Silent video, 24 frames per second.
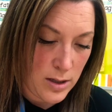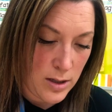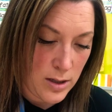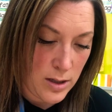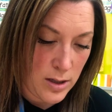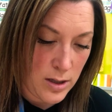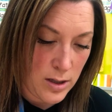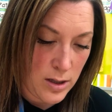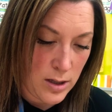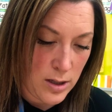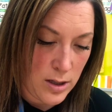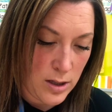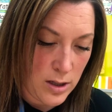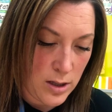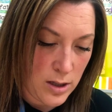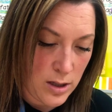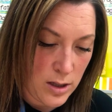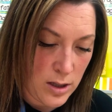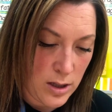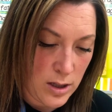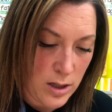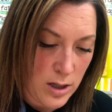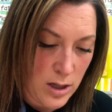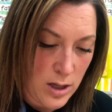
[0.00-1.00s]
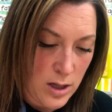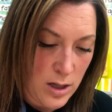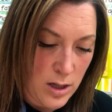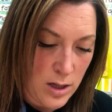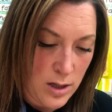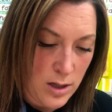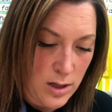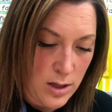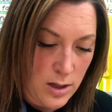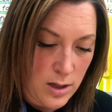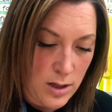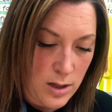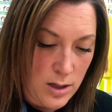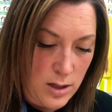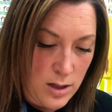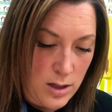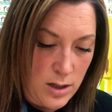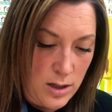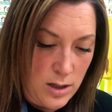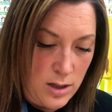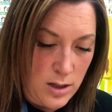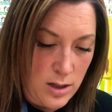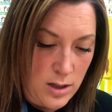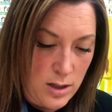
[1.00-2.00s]

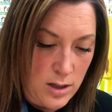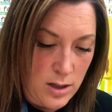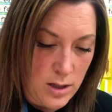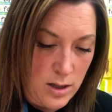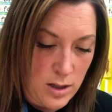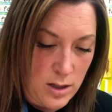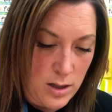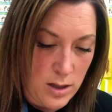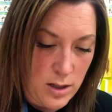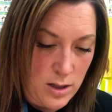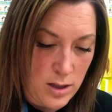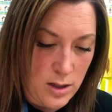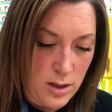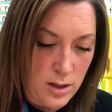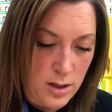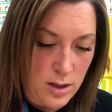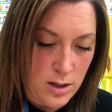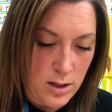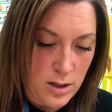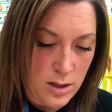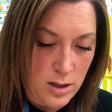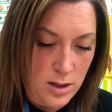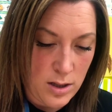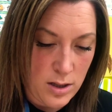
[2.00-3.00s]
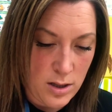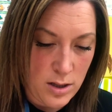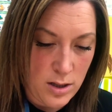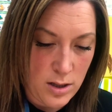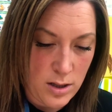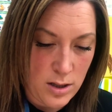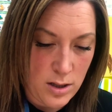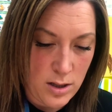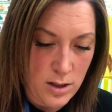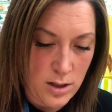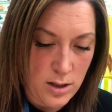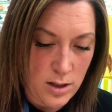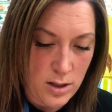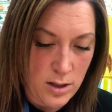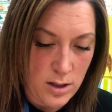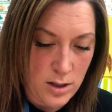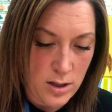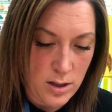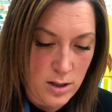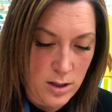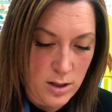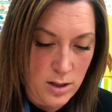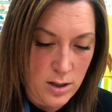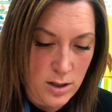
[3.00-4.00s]

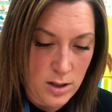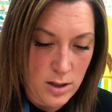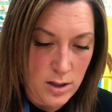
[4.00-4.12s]
Nobody speaks.